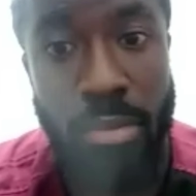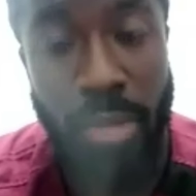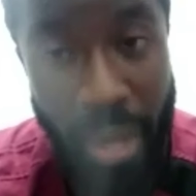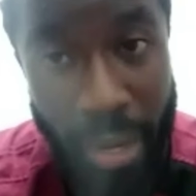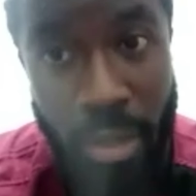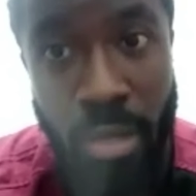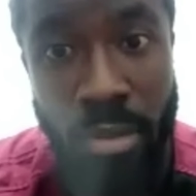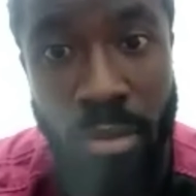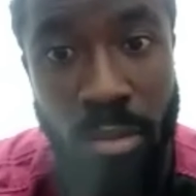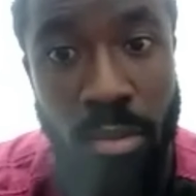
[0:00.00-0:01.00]
naira
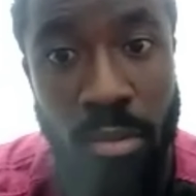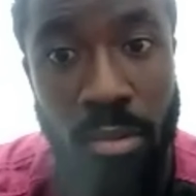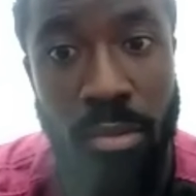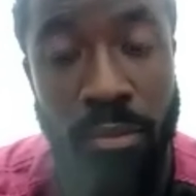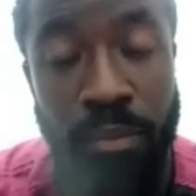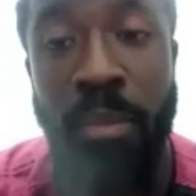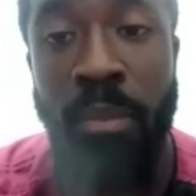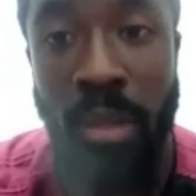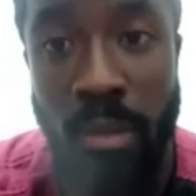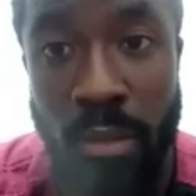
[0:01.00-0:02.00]
mm-hmm. per
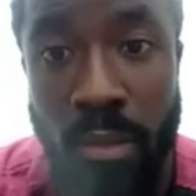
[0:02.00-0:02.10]
month.